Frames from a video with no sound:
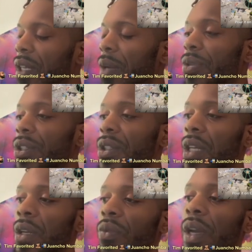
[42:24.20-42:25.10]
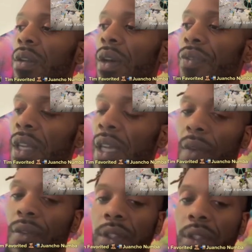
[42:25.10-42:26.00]
I appreciate it ran off the
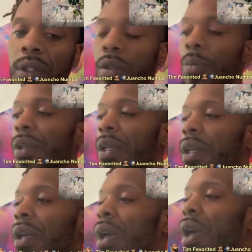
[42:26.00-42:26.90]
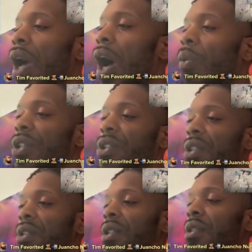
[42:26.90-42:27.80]
cameras a little bit. I wish you could
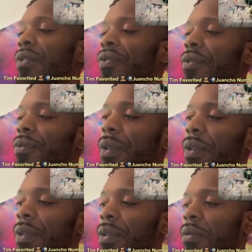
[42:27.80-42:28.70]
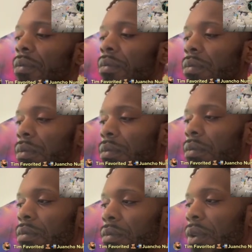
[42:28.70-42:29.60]
see the the
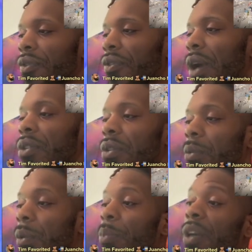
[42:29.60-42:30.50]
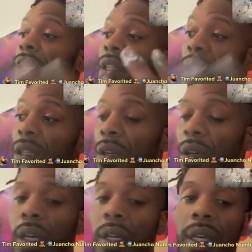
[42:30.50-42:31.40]
the flowers a little bit, but it,
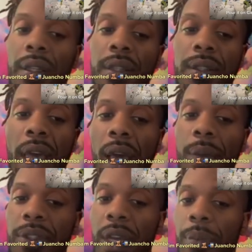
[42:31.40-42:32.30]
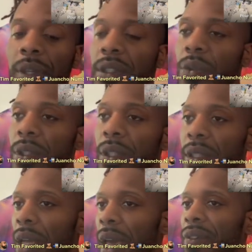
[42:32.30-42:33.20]
again, it's an abstract piece, so it doesn't
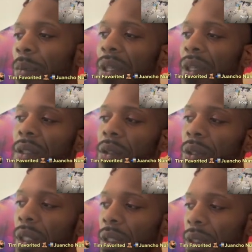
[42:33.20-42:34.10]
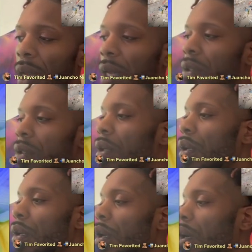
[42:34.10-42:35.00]
have to be to an exact.
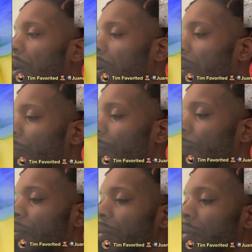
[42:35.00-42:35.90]
Um,